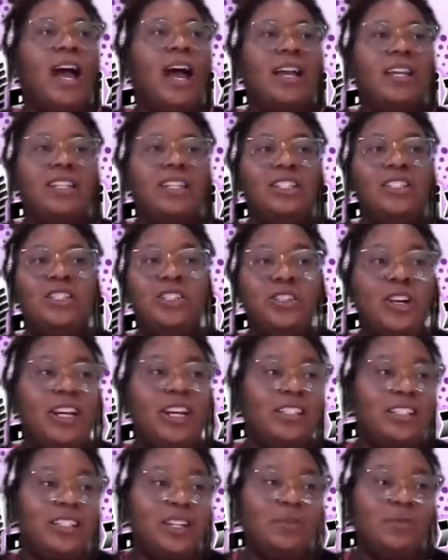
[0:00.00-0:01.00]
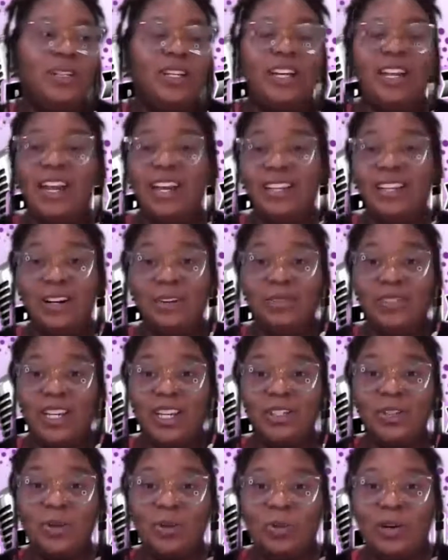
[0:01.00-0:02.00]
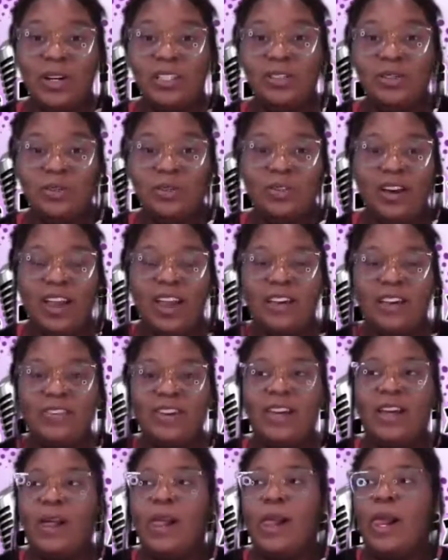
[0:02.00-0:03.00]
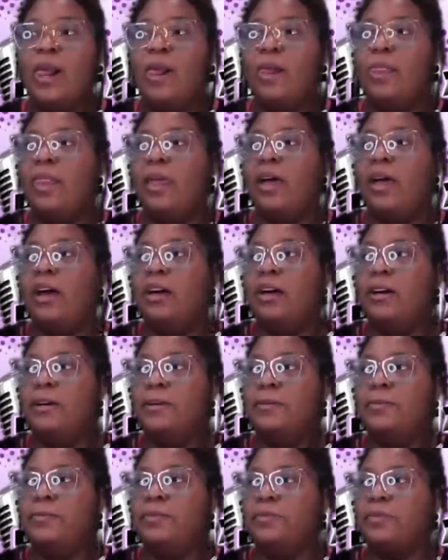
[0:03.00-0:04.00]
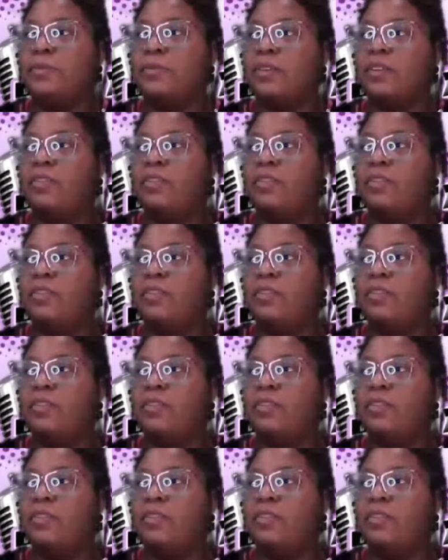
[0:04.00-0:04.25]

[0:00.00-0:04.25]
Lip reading: I got these trays that I'm looking at that I was like so pressed over having. For